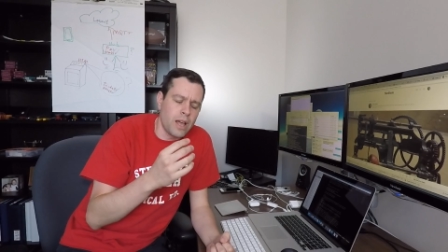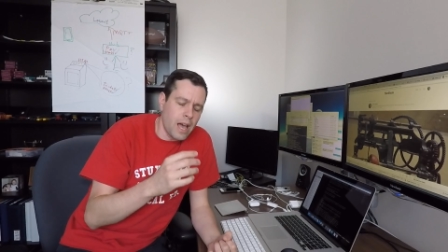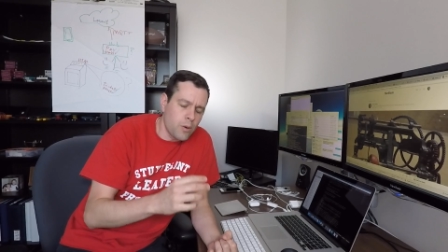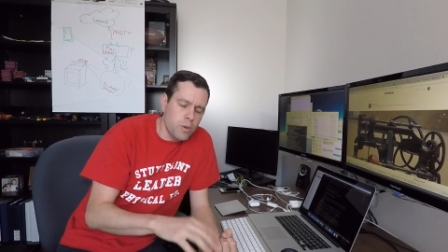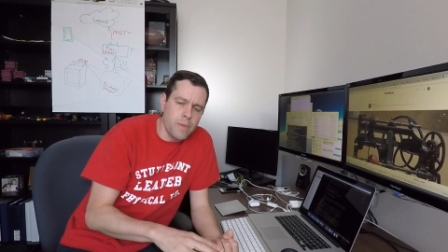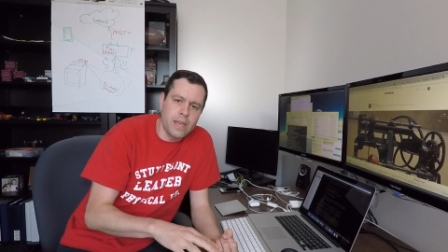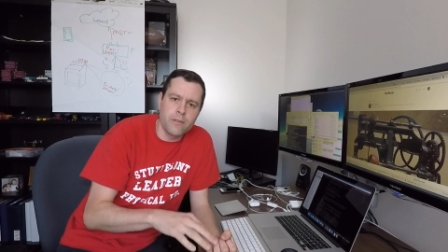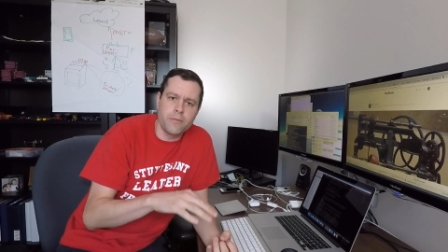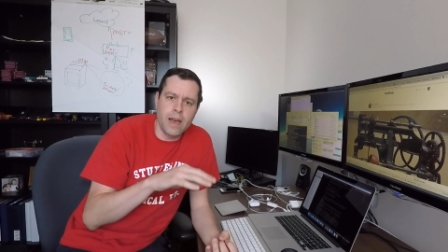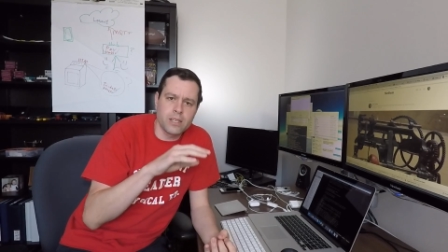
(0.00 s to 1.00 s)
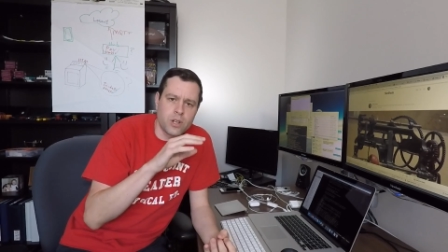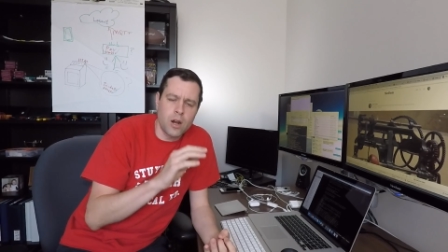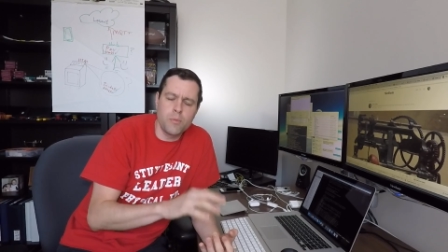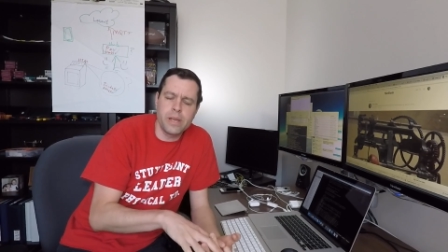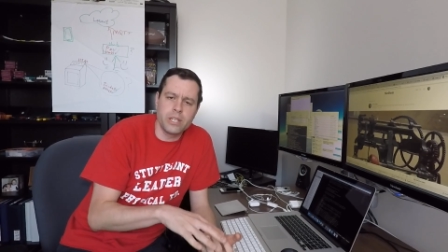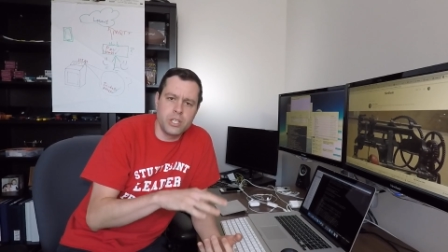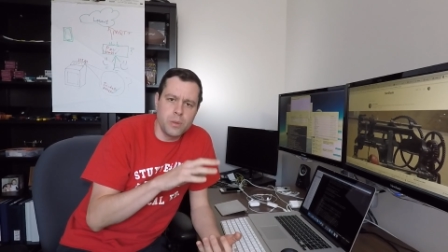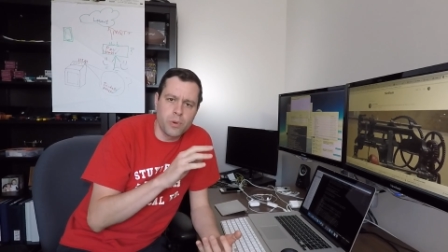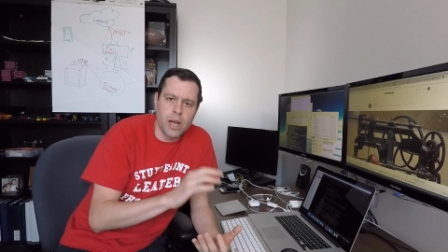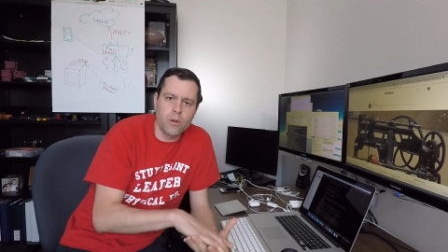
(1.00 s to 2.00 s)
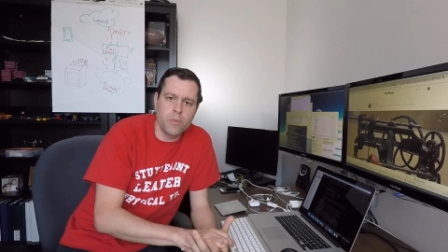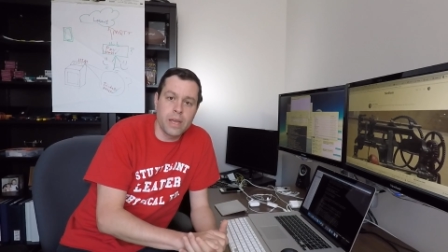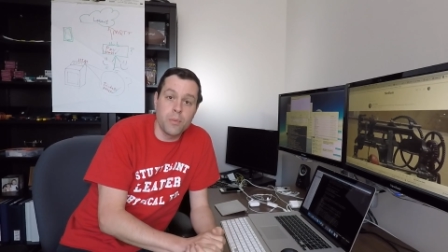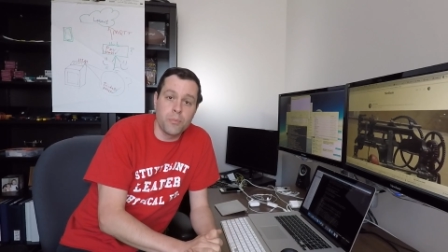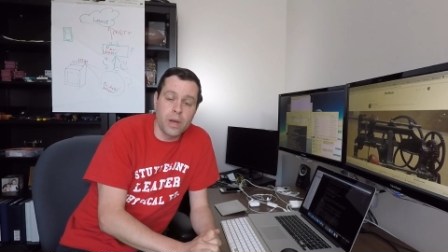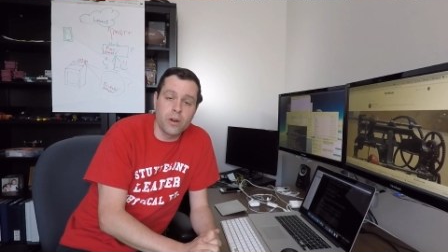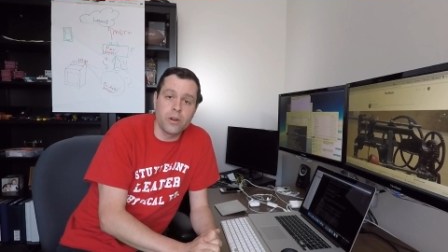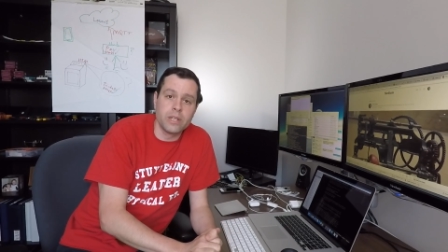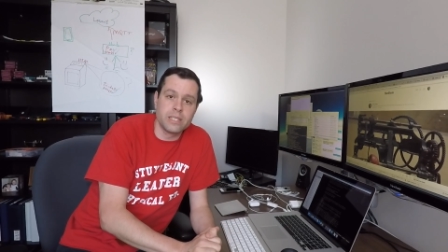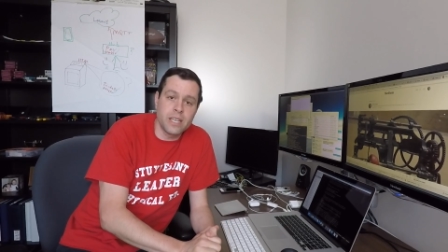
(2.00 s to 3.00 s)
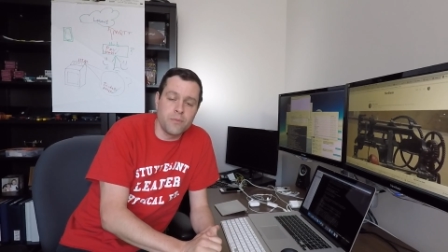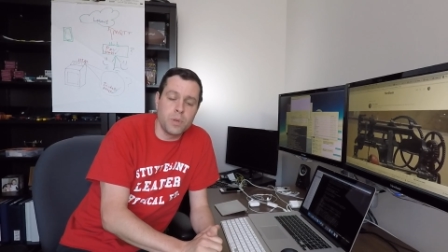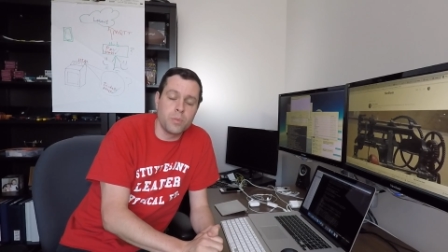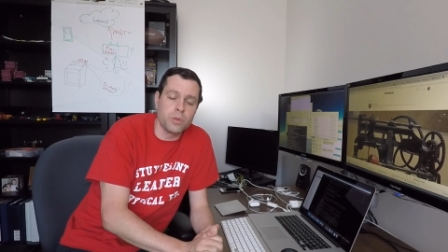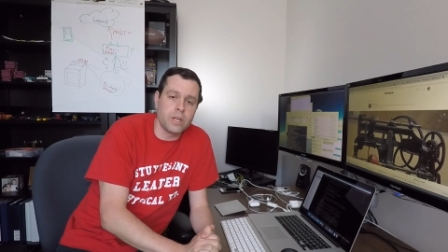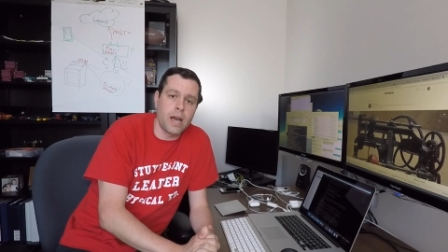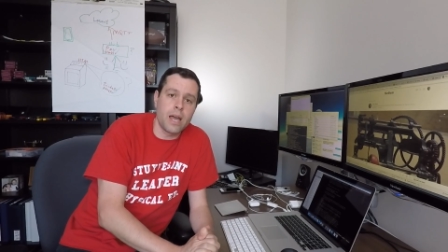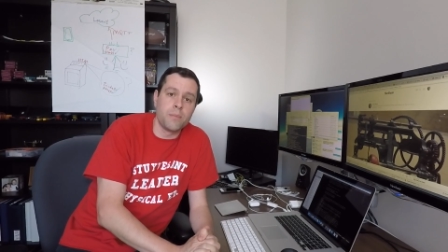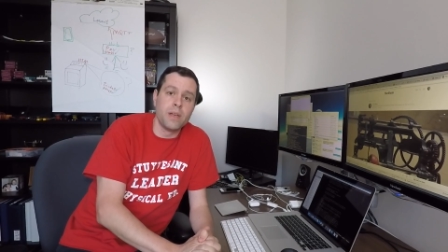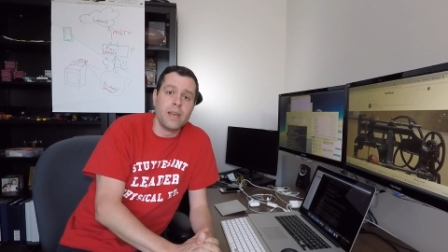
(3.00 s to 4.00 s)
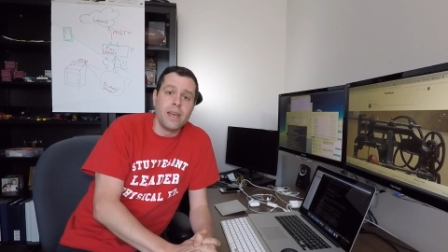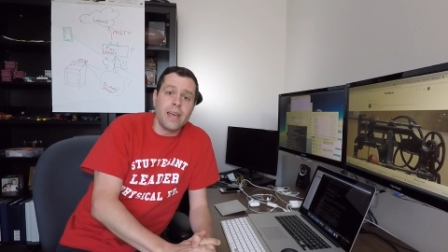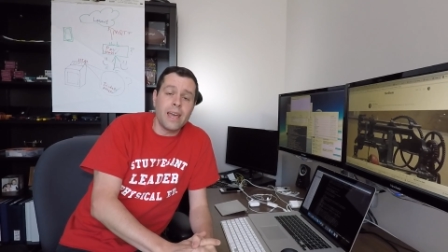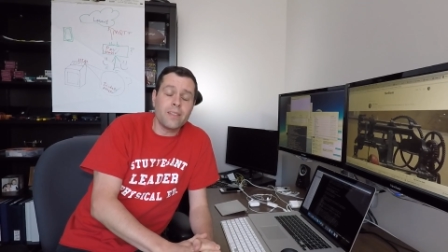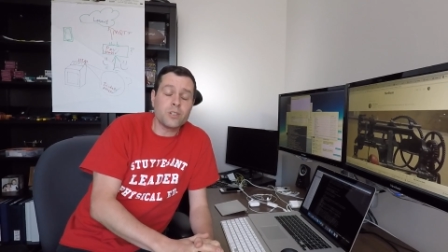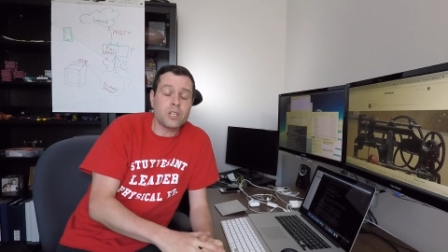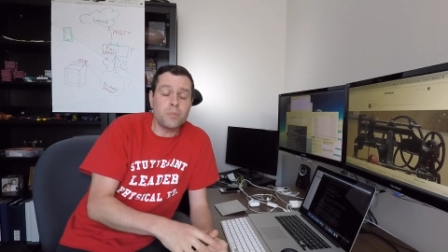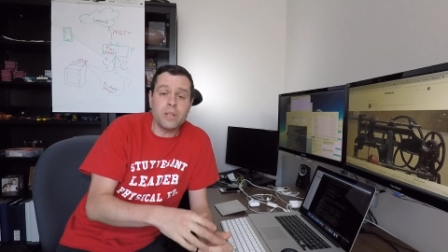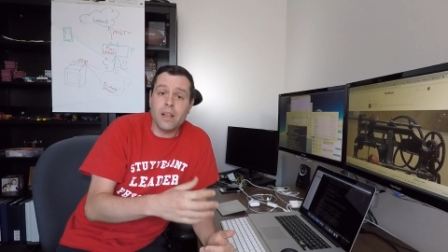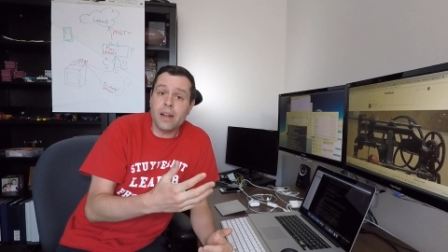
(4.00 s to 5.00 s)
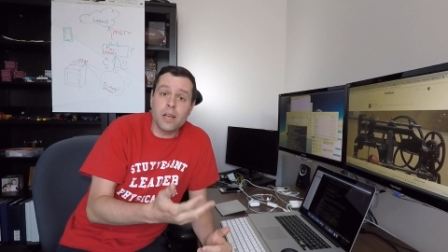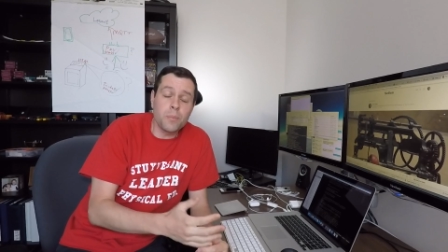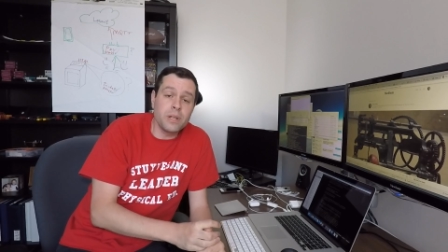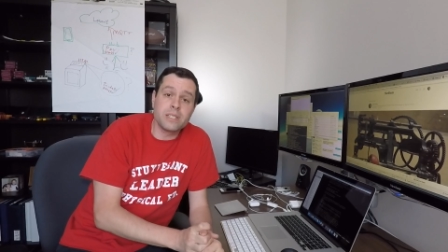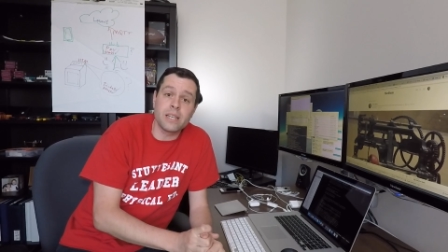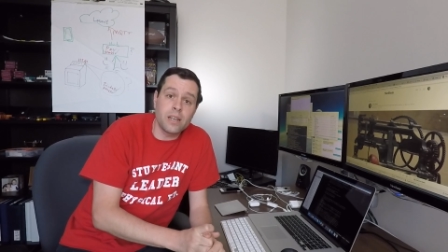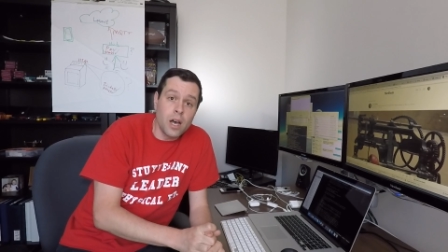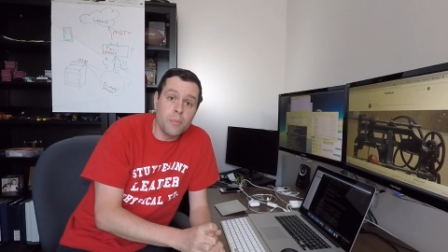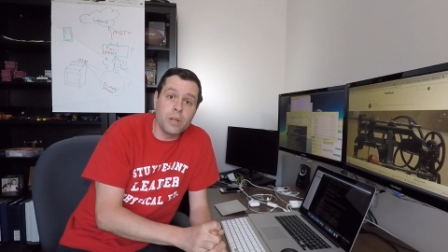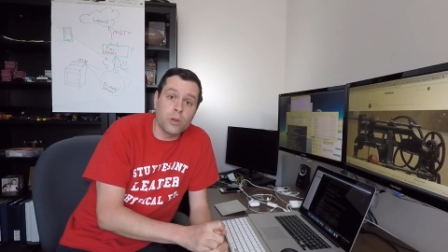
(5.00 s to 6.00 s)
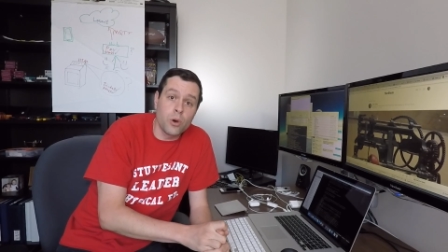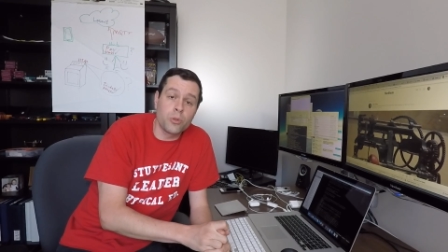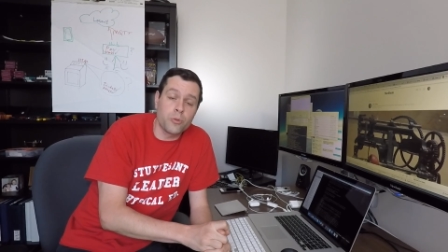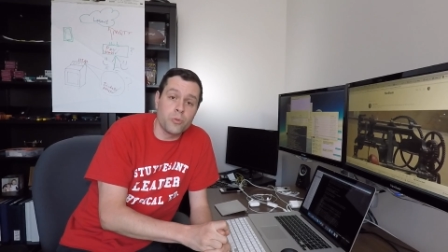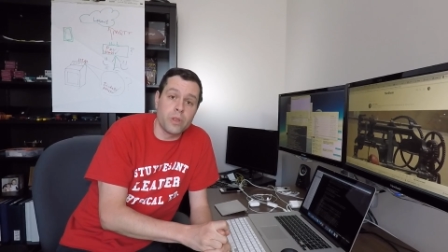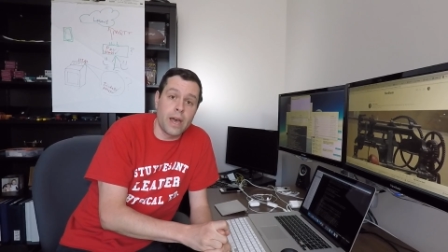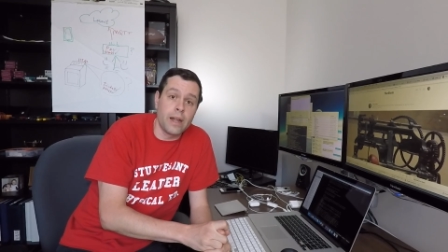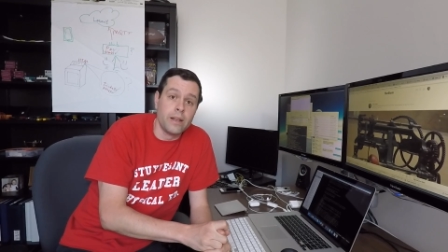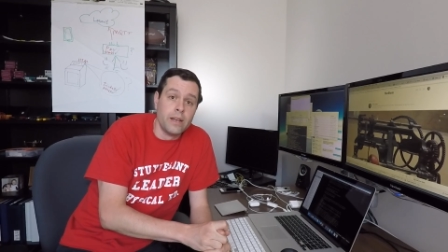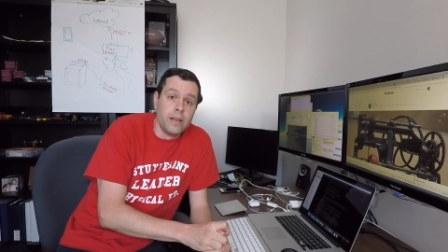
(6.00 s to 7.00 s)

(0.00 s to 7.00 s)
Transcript: How do we make it faster? How do we make it cheaper? How do we make it better and save people time? And there's going to be a lot of companies that come and go through that.